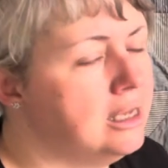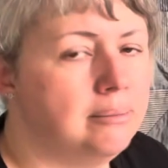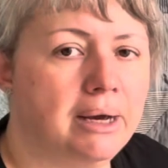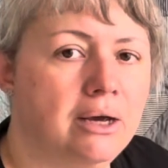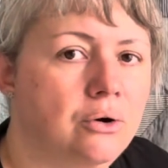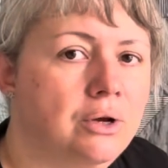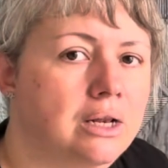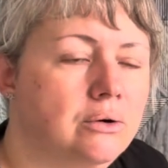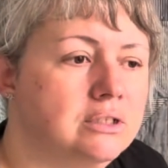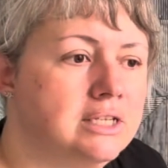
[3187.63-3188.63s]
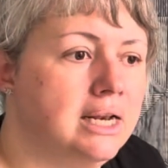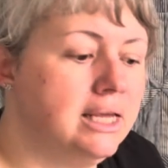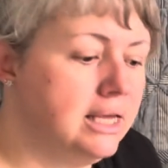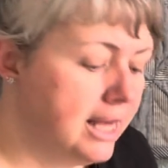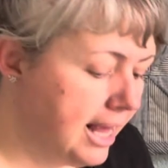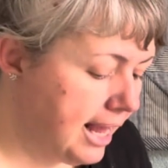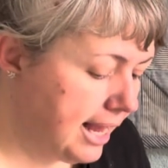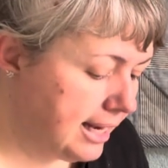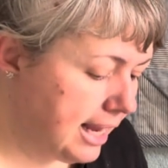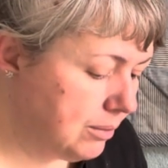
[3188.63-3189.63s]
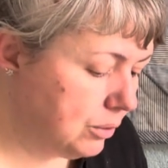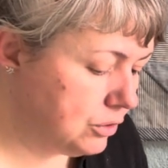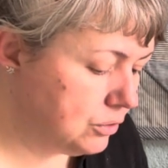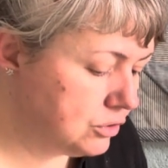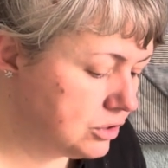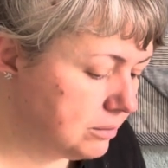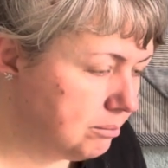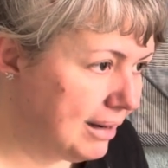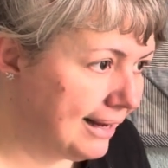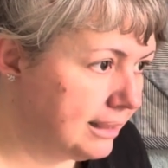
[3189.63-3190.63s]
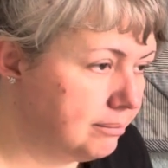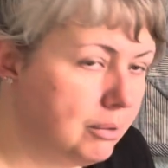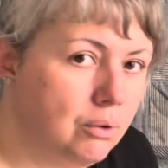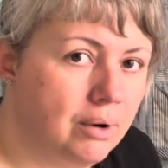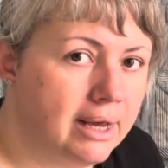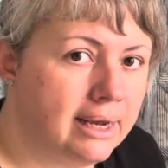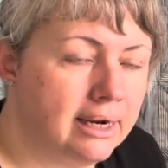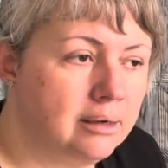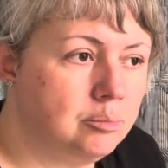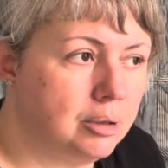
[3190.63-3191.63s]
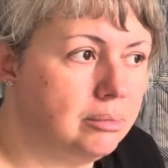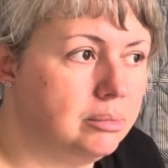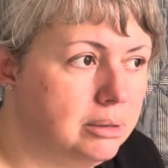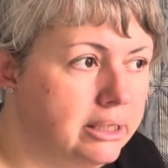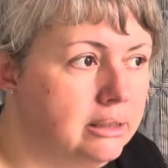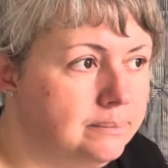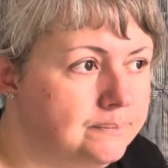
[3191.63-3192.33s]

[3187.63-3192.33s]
by Hohi Locatelli. And I will use some black mohair, probably,